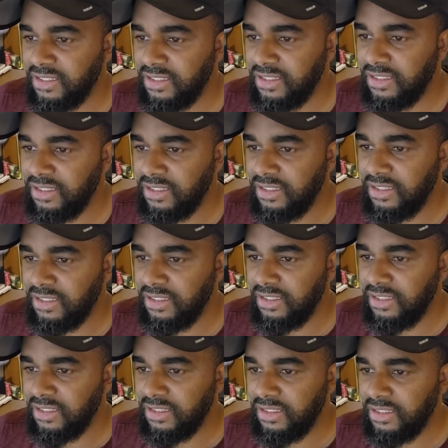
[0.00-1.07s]

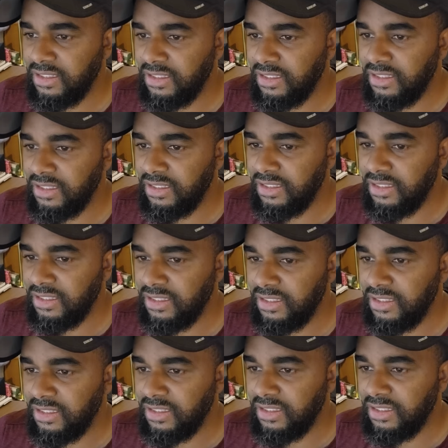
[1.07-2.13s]

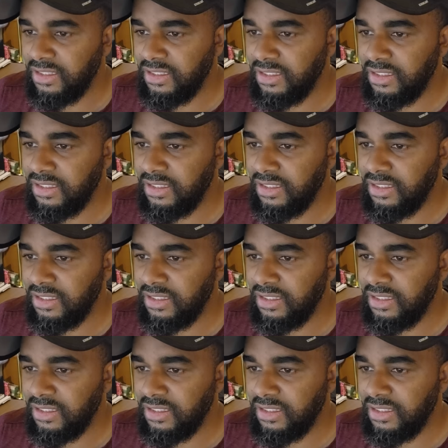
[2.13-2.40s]
Nothing is said.